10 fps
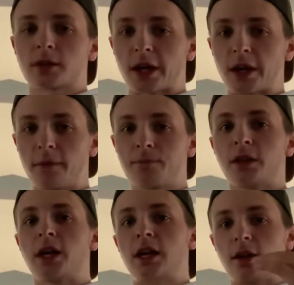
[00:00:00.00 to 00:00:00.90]
Okay.
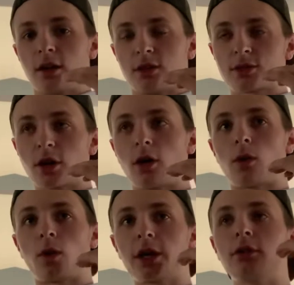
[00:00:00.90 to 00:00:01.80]
So
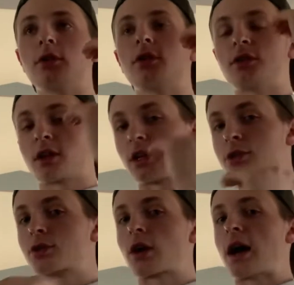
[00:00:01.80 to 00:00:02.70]
what you do is you're going to
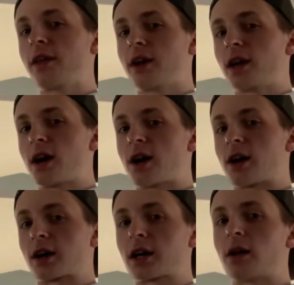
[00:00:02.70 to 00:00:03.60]
draw that
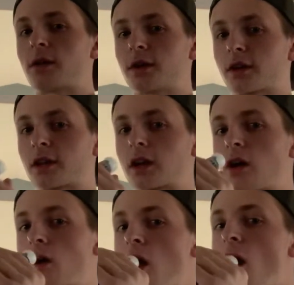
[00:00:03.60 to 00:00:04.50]
honk out. You're going to
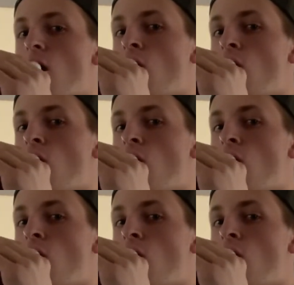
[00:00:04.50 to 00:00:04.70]
go.